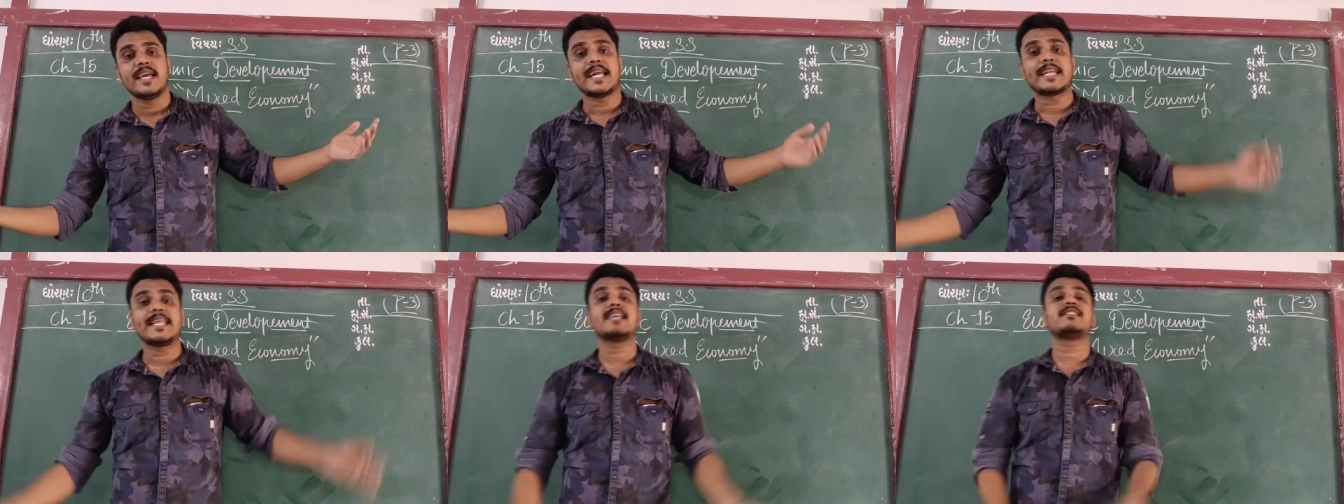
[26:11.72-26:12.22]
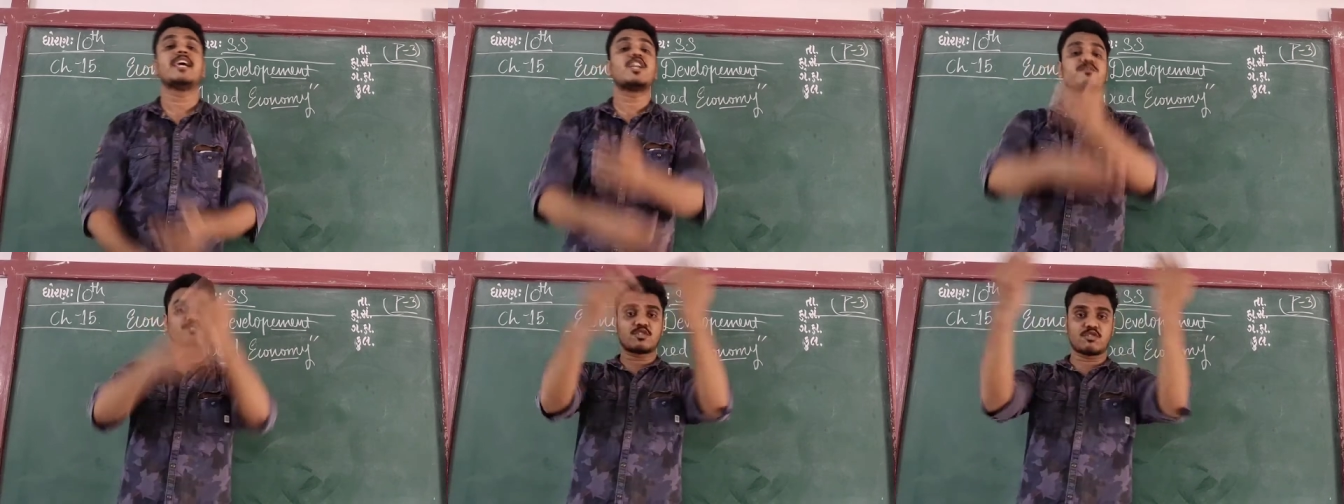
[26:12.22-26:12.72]
it takes care
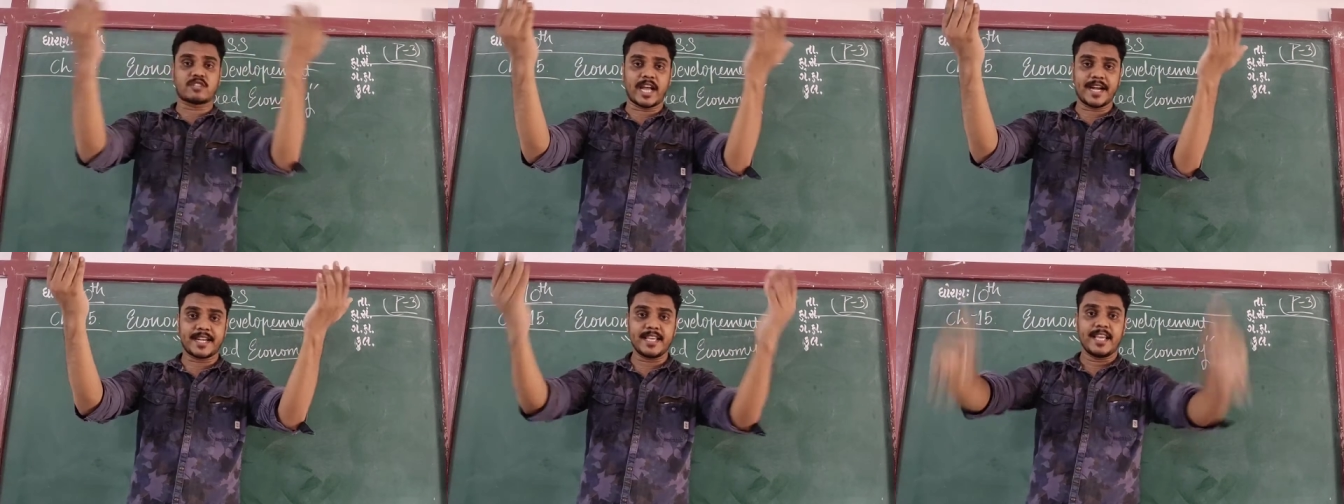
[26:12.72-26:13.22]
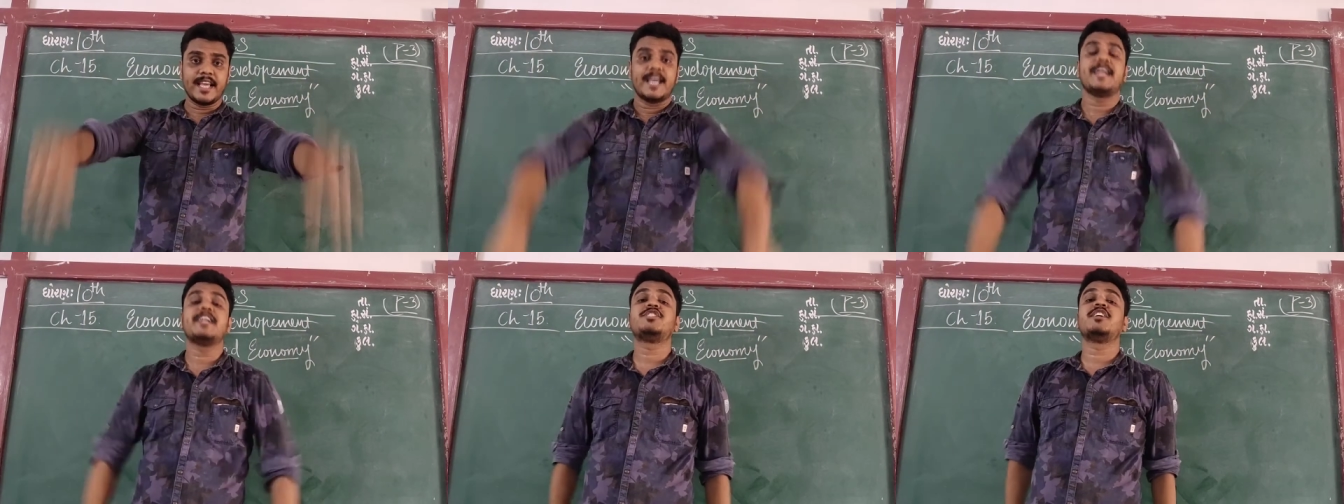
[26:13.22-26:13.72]
of the society,
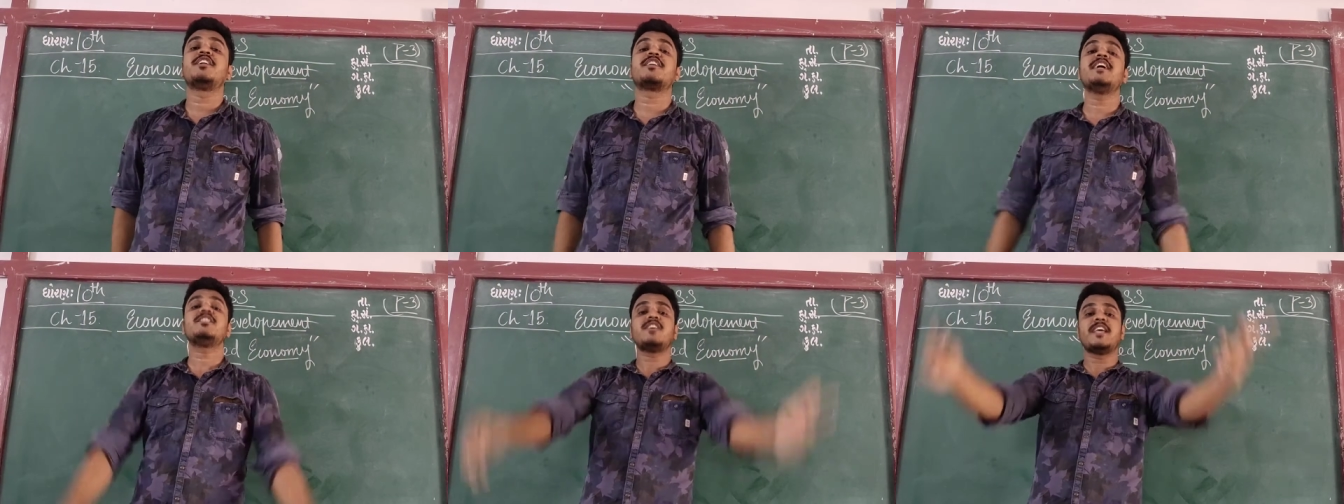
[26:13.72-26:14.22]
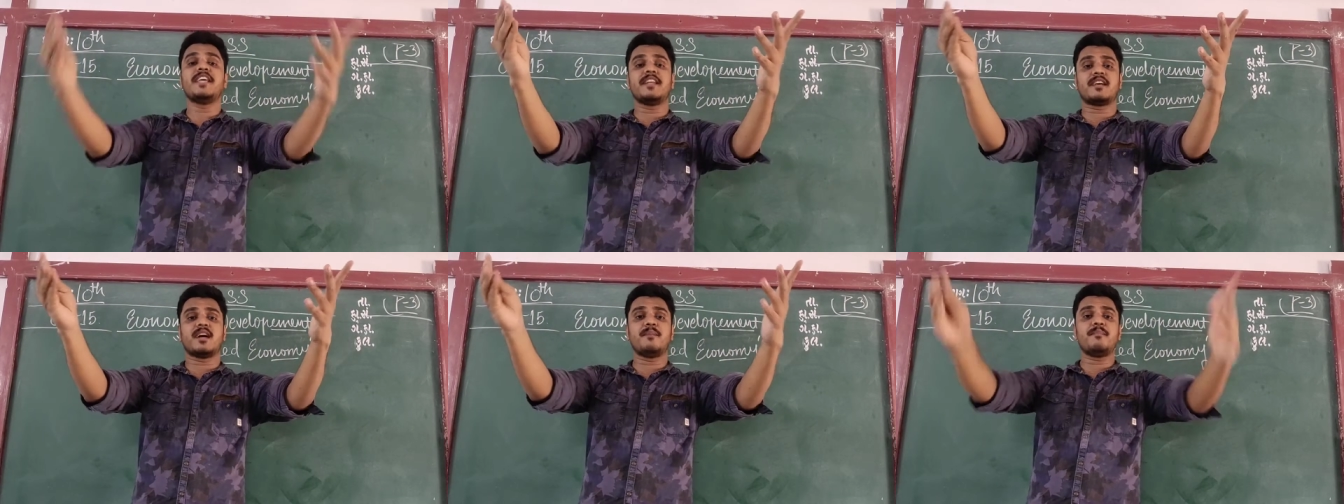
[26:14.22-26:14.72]
it generates
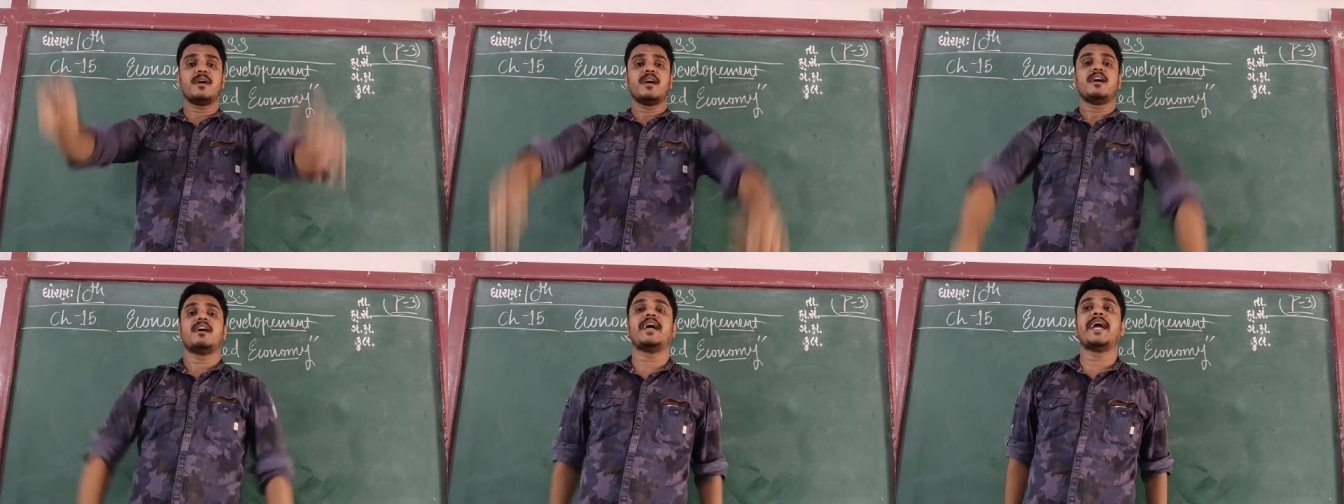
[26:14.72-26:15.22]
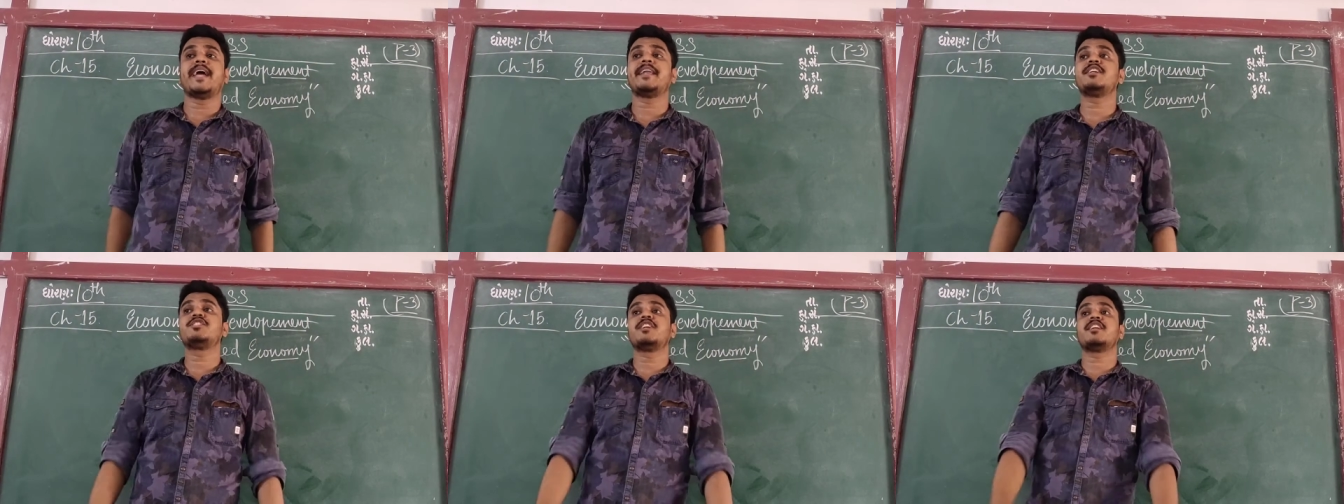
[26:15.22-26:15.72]
income, and
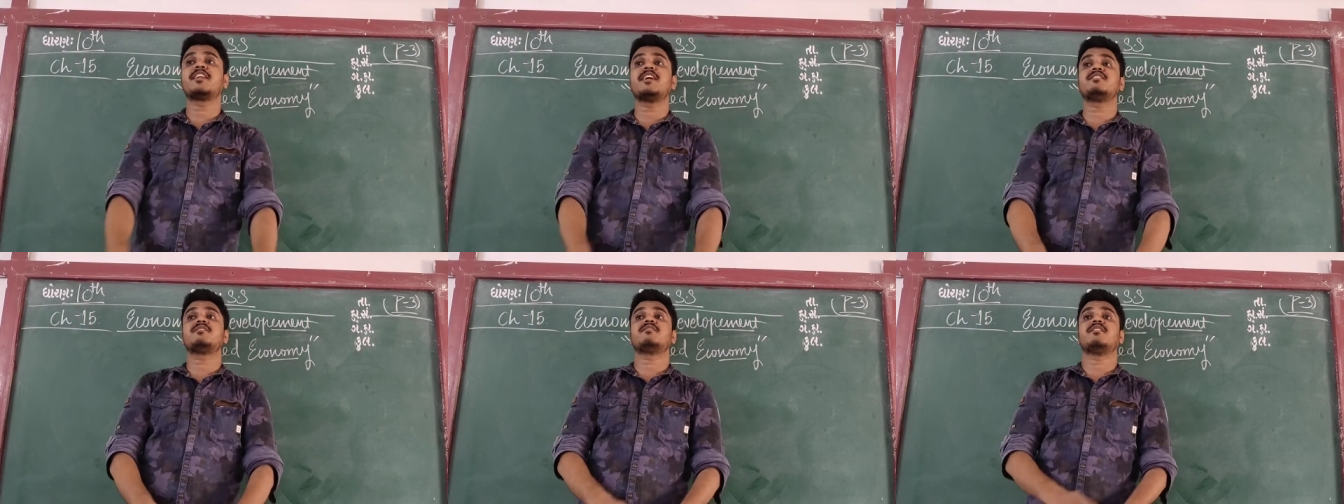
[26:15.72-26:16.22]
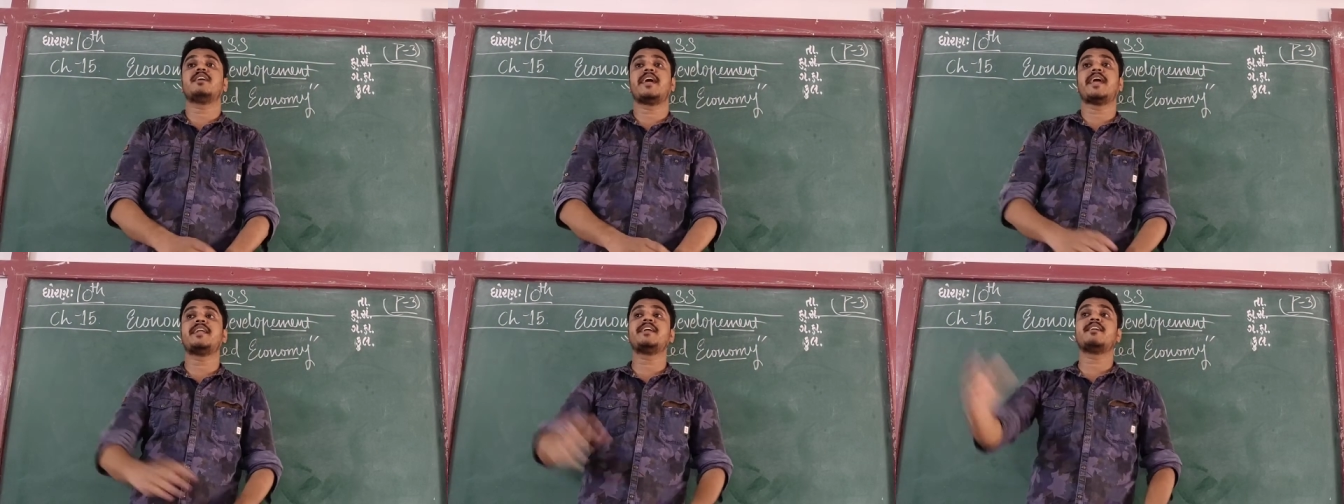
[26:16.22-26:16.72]
it generates
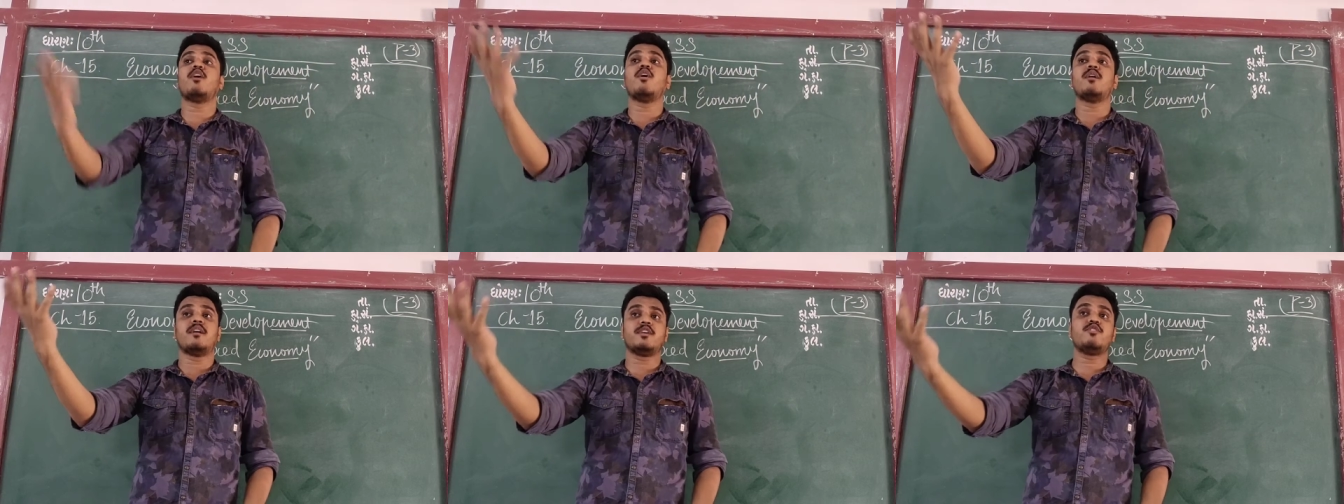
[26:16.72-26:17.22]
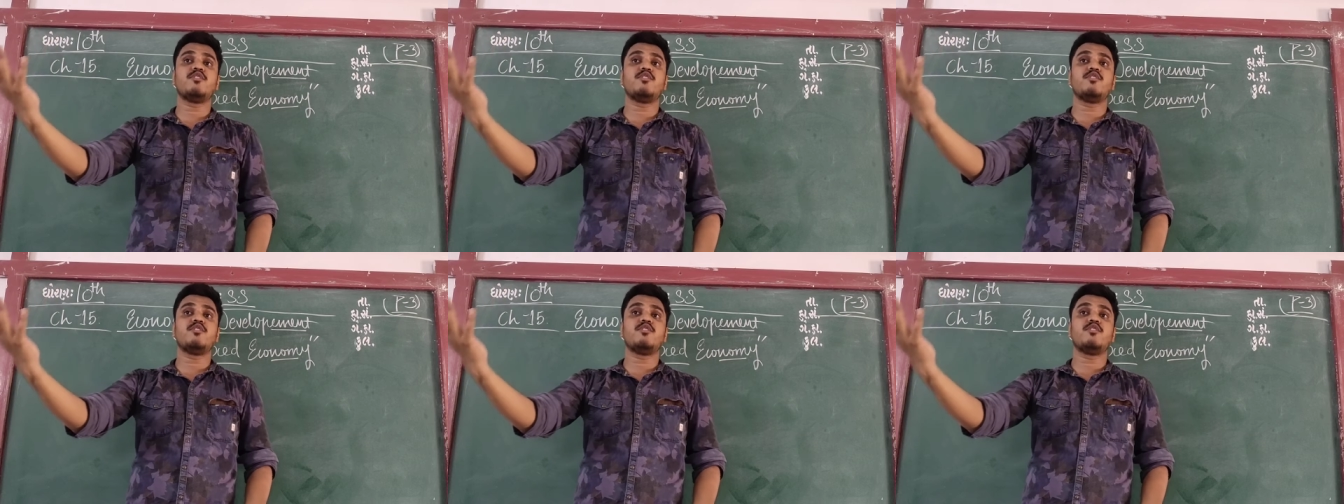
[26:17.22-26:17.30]
and it